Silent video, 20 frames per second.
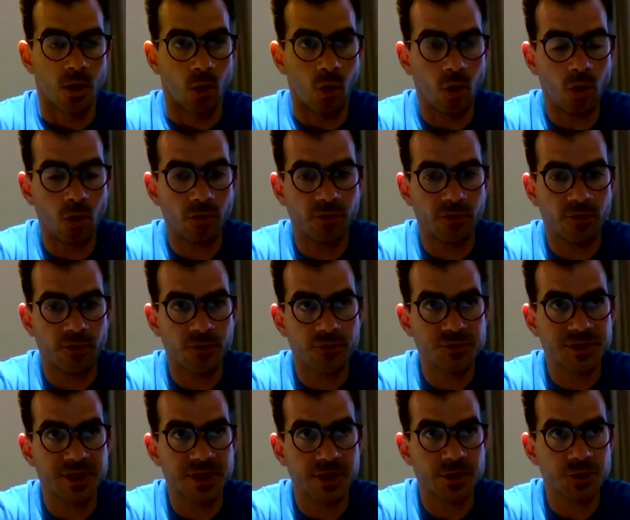All
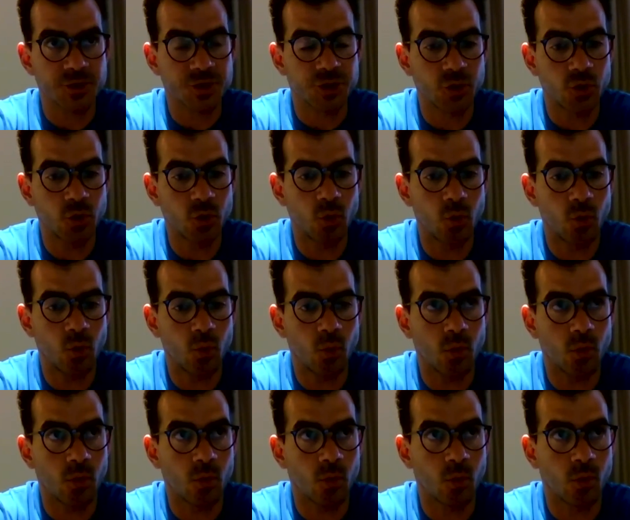those years, who
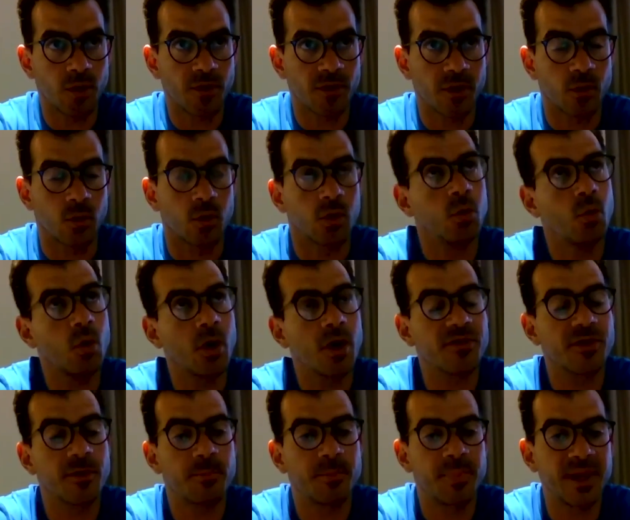
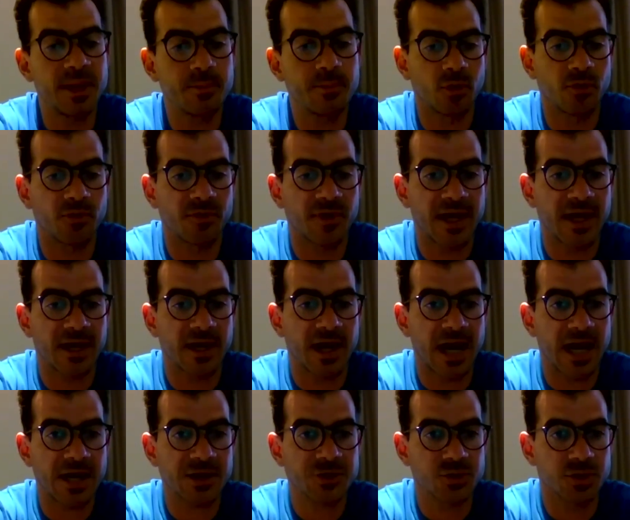are the people that
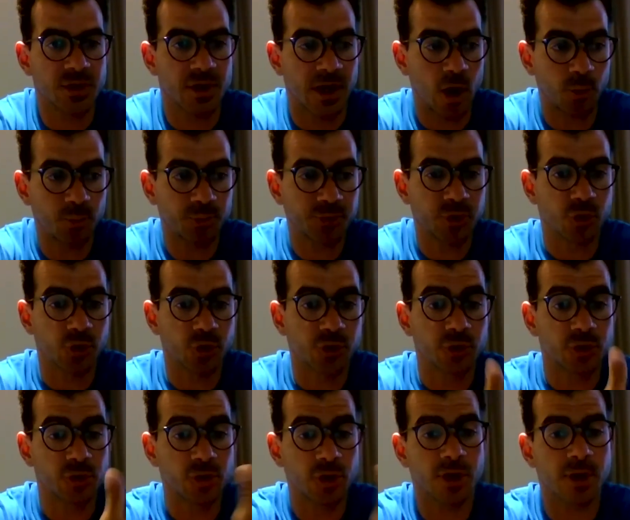actually helped you or
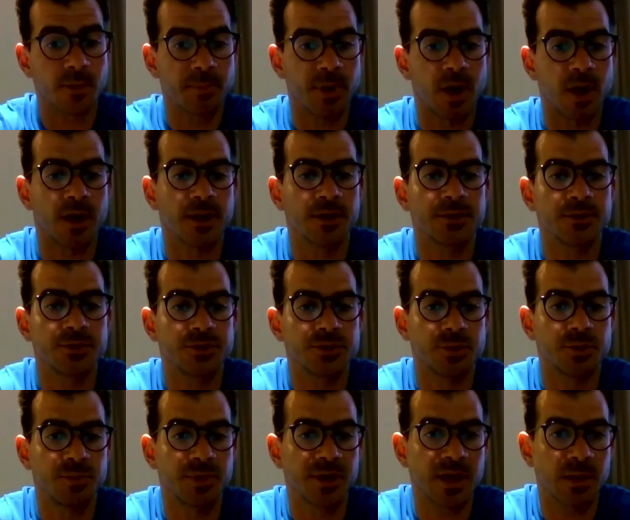you look upon
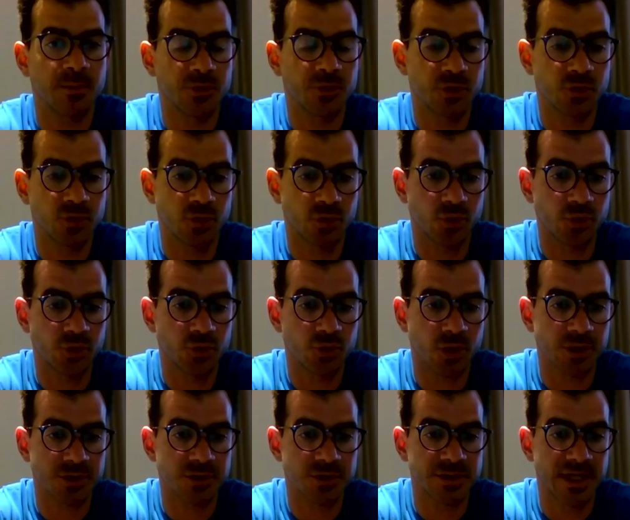to become who you
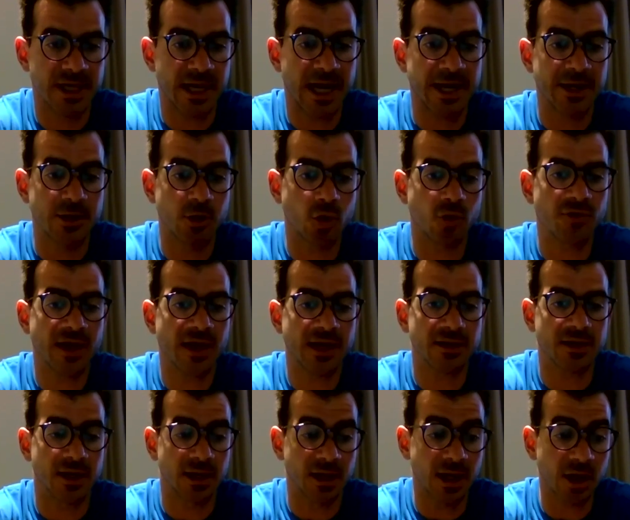are today? I know
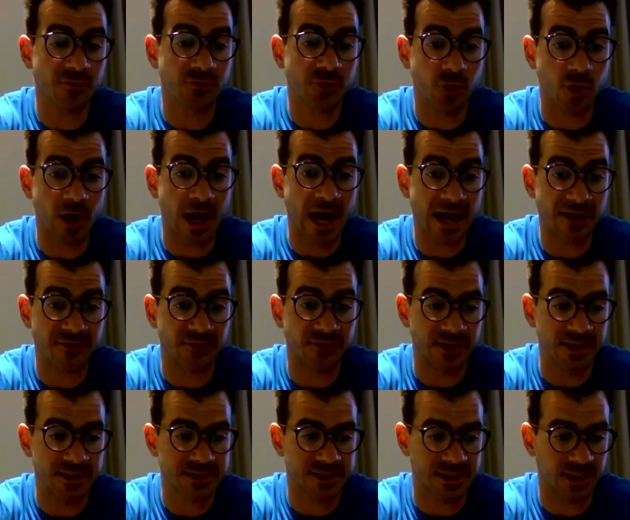that a lot of your
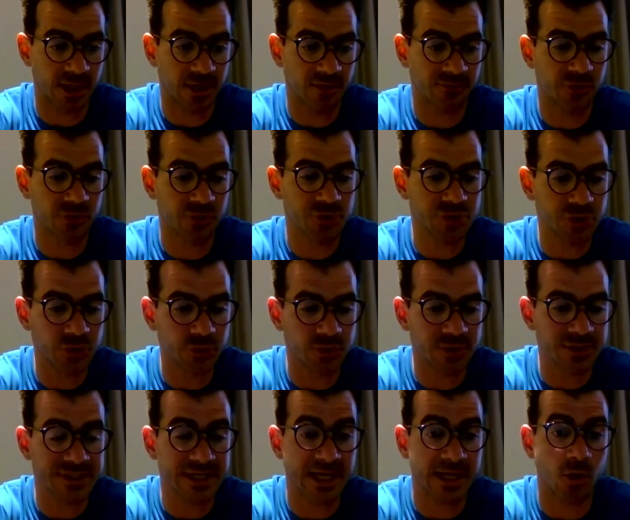athletes, a lot of your
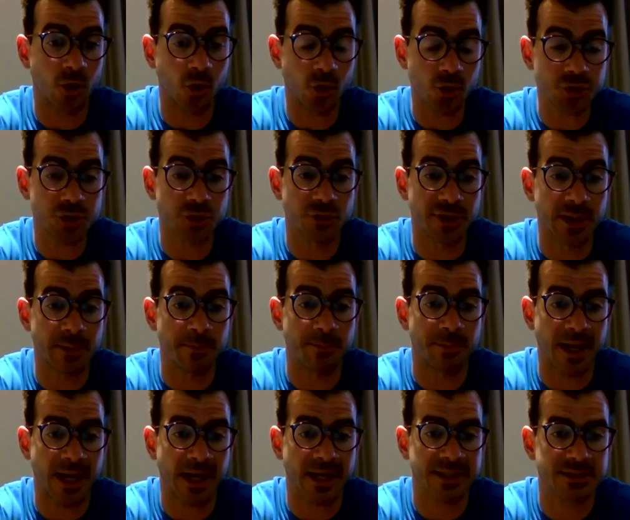students had also an
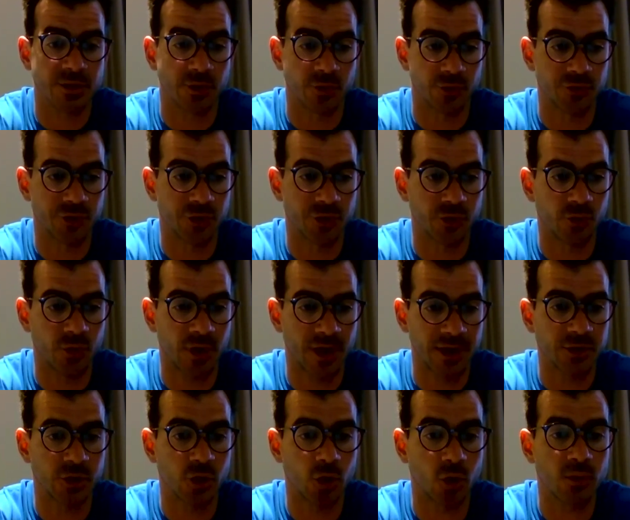impact on you,
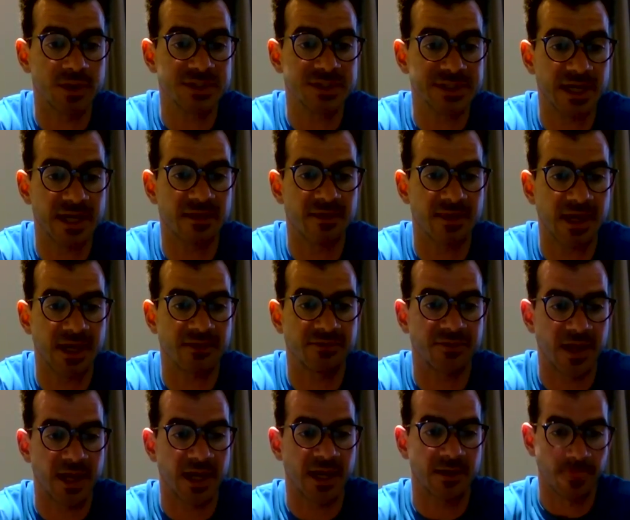and you always say
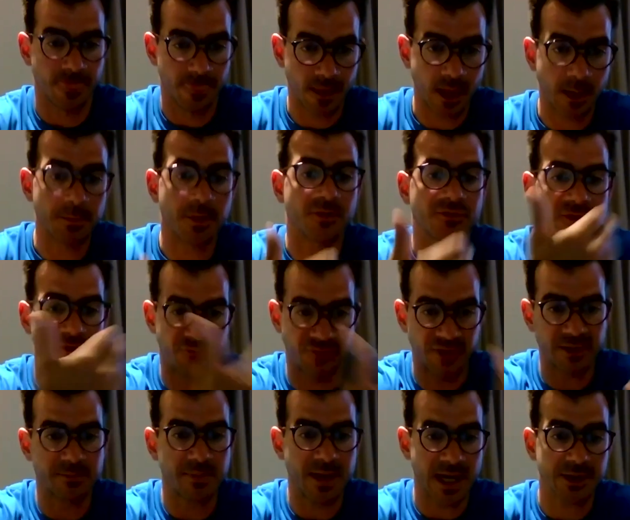that about the
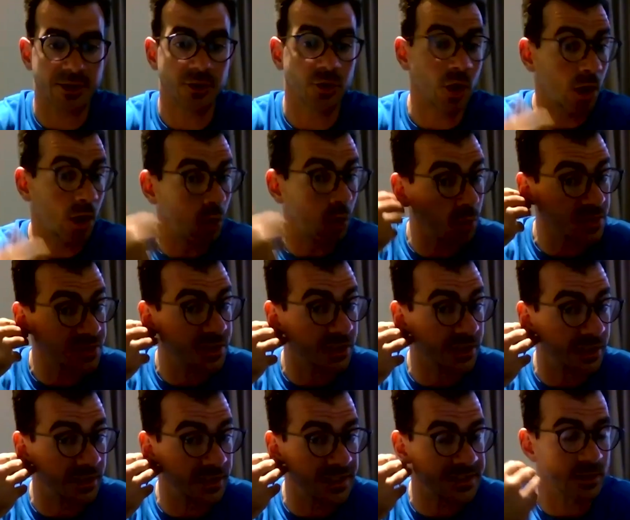feedback. Always
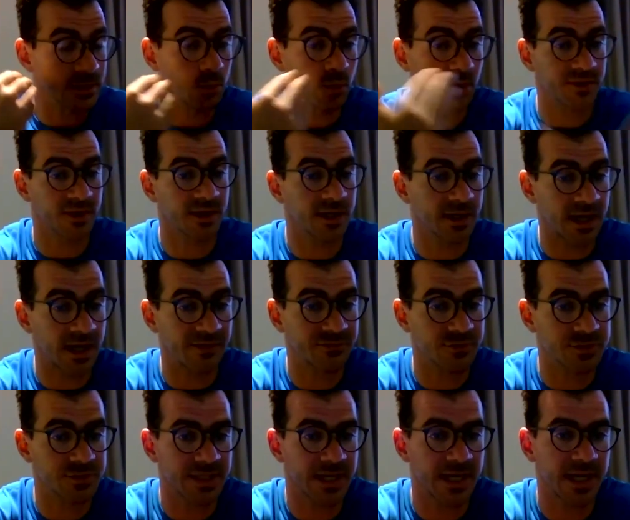going to listen what they have
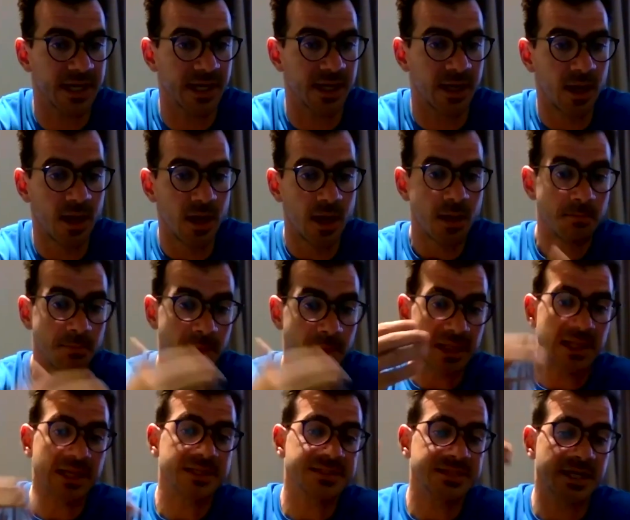to say.
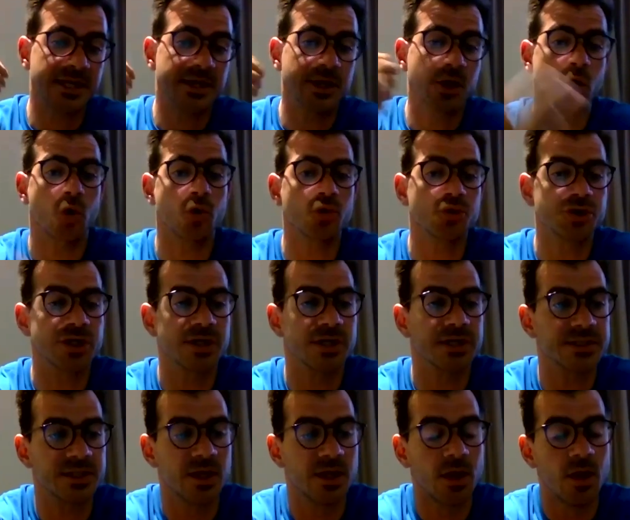Let's say
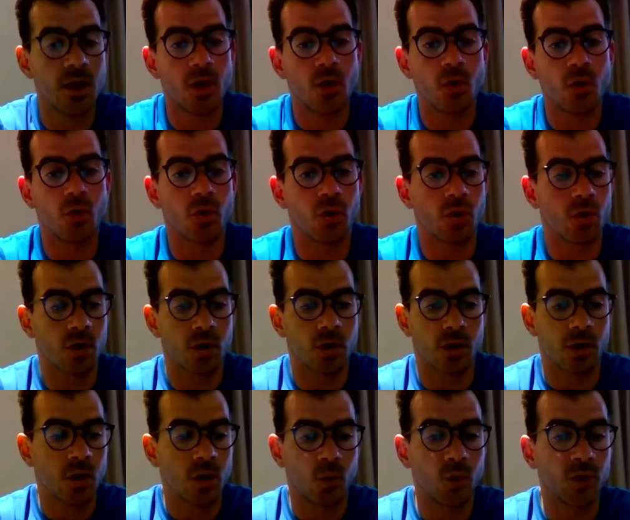coaches,
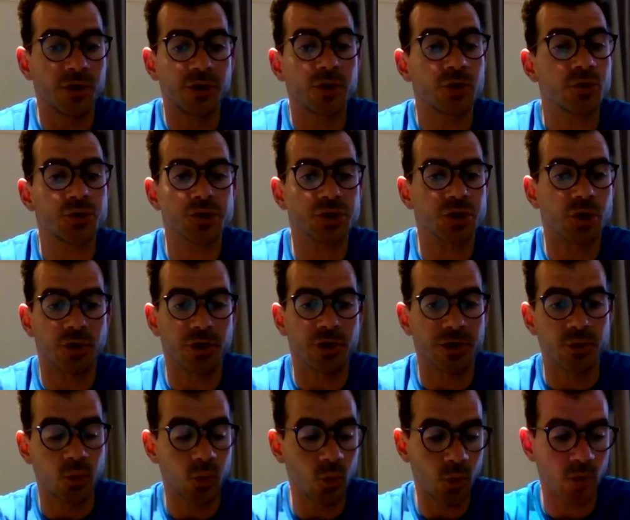or when you
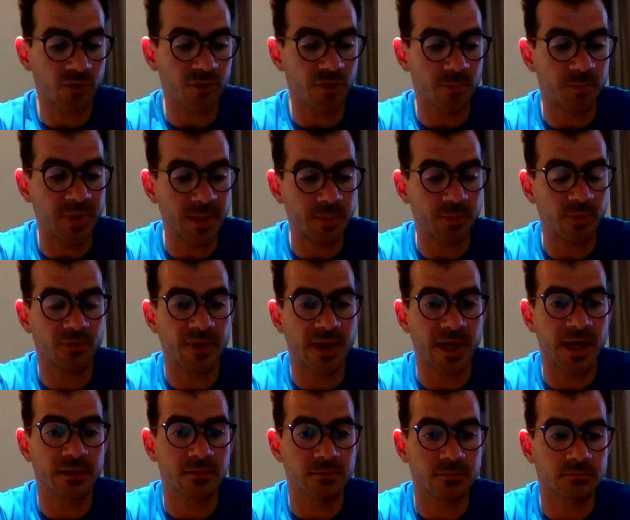started, who were the people
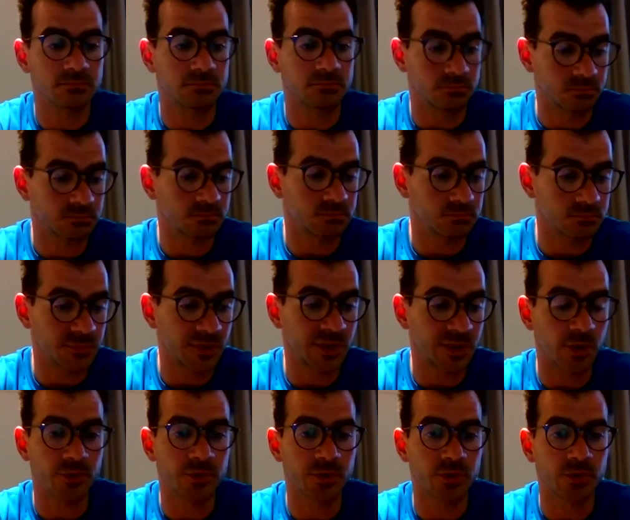that
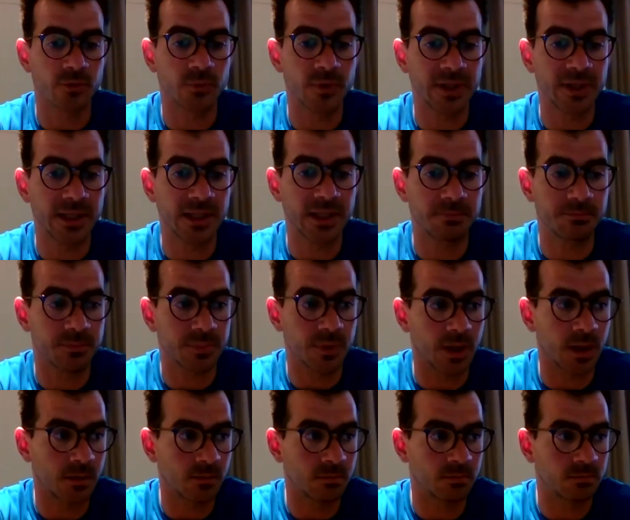you're really
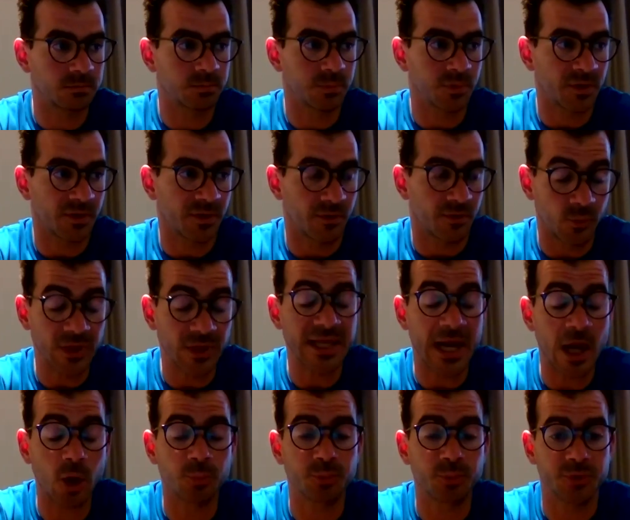
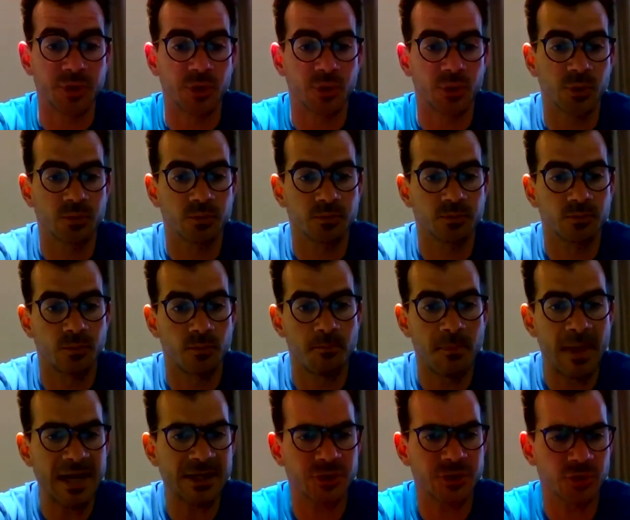helped you
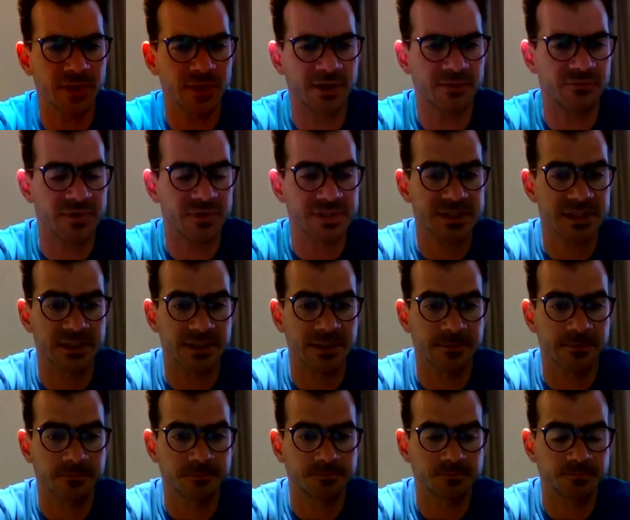mentally and
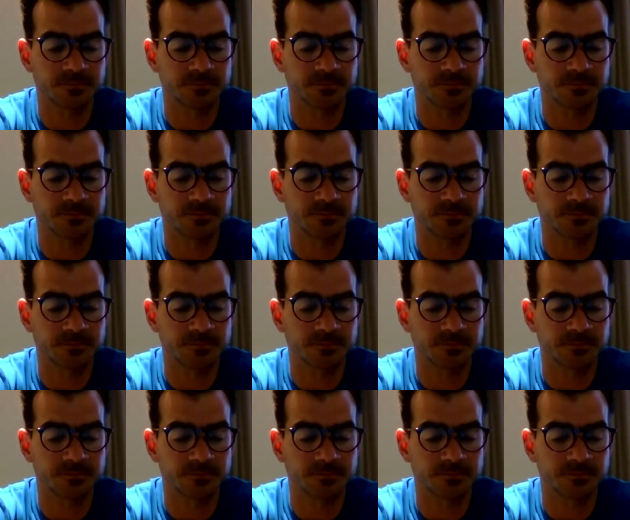physically?